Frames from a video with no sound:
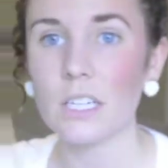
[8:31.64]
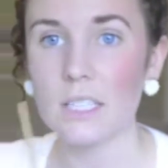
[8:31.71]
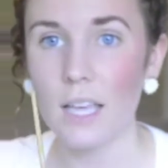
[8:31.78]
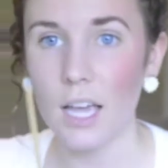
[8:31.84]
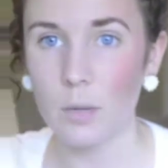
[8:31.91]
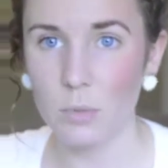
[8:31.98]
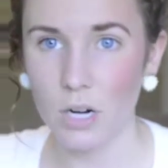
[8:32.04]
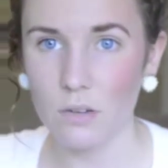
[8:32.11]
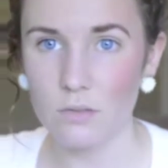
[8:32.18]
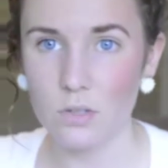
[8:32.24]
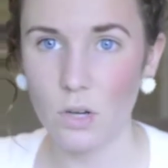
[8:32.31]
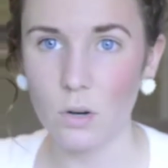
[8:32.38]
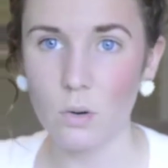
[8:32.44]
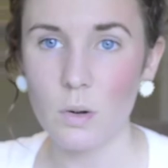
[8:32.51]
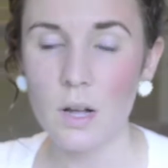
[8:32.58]
as eyebrows
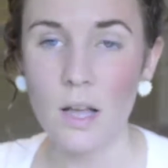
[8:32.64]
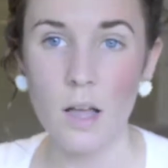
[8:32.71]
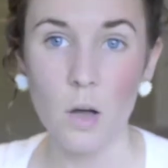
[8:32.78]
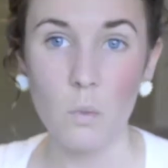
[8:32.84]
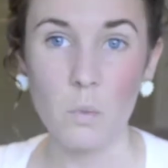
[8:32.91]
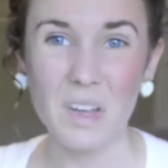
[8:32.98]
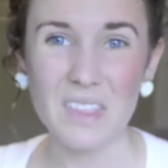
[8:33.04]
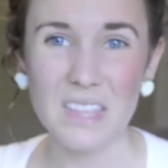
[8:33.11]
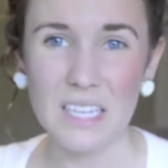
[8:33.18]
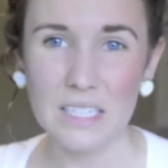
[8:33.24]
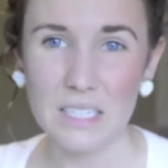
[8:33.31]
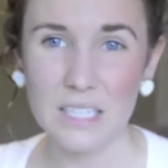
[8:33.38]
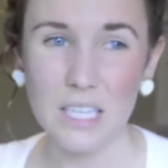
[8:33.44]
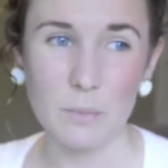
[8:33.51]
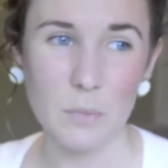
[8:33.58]
go, one thing
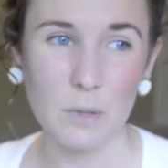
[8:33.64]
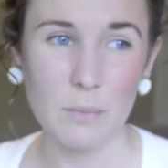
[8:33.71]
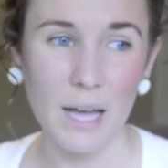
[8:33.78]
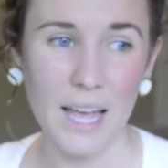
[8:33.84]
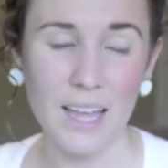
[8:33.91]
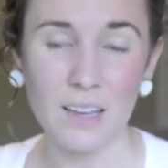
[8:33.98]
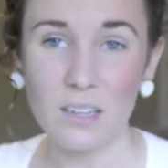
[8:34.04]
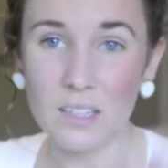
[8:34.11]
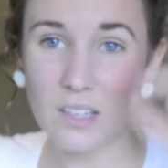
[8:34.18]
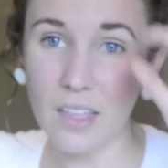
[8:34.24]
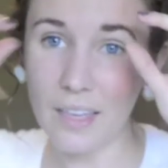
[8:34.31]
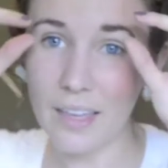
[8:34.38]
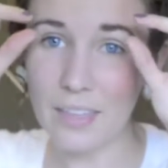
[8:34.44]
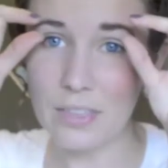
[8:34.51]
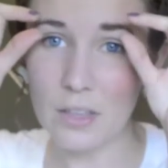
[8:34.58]
to keep in mind,
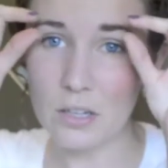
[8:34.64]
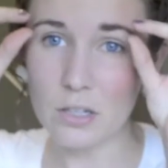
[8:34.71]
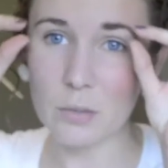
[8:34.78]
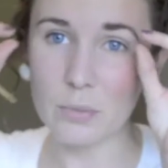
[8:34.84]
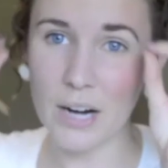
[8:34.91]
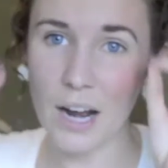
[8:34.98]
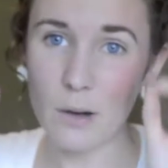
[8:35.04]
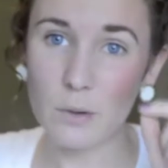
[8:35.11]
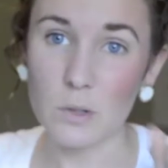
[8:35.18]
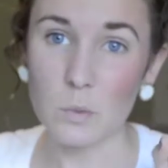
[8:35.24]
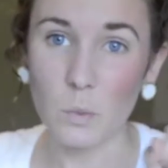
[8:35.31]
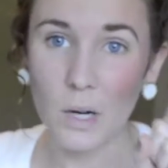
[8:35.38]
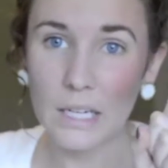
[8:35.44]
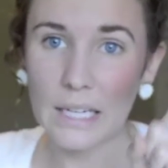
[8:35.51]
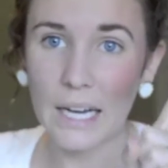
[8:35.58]
a thicker brow is
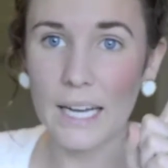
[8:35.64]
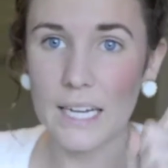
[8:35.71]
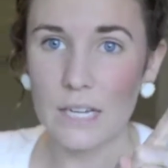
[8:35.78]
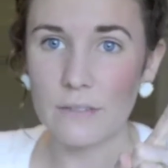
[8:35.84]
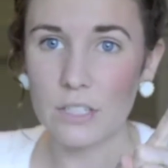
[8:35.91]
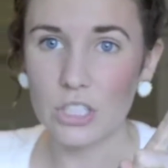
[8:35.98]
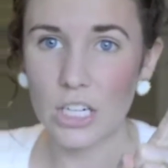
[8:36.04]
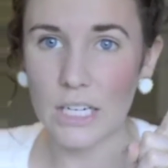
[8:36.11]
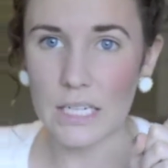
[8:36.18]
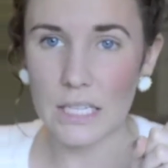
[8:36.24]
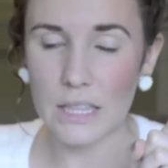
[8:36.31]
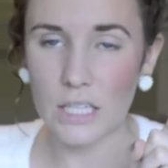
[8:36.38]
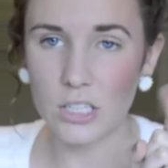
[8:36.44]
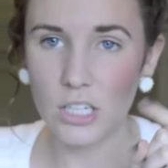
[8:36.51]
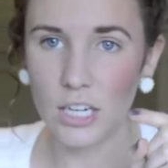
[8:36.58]
one, kind of a
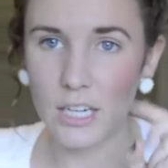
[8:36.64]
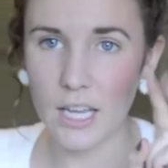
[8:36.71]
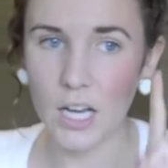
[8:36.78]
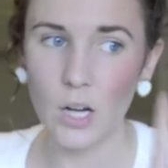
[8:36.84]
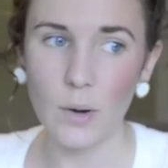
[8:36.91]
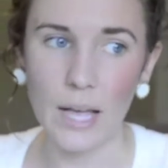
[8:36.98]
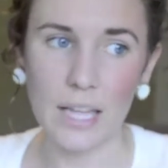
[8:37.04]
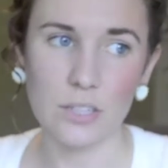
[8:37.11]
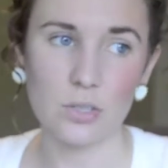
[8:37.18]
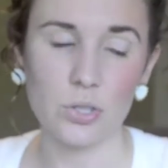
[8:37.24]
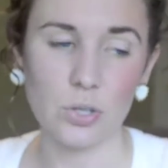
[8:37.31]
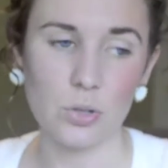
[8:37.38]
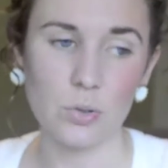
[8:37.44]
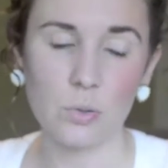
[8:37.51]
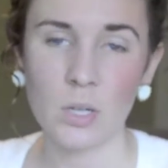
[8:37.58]
trendy thing right now, and
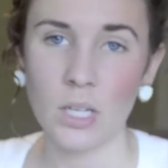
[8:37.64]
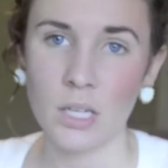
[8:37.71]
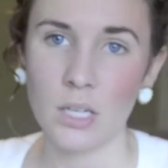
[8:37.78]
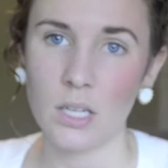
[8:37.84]
two,